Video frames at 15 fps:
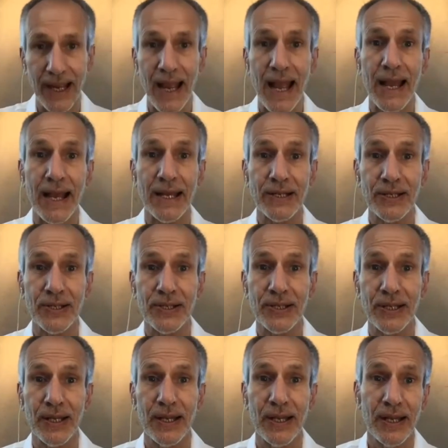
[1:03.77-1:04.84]
And
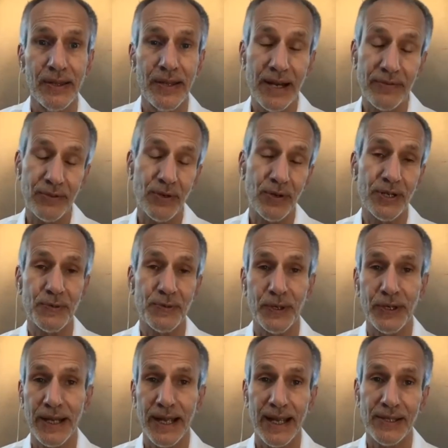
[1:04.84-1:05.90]
then, of course, we're going
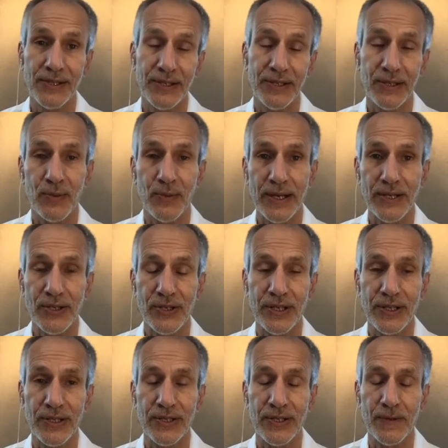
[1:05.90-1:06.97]
to answer your
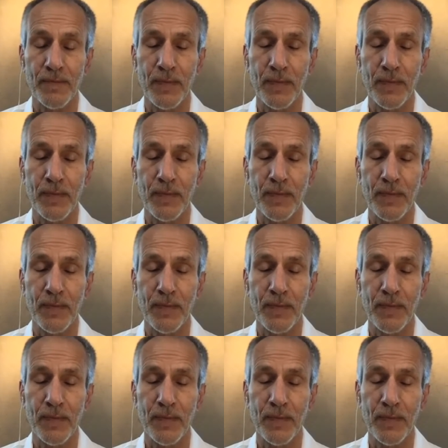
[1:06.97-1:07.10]
questions.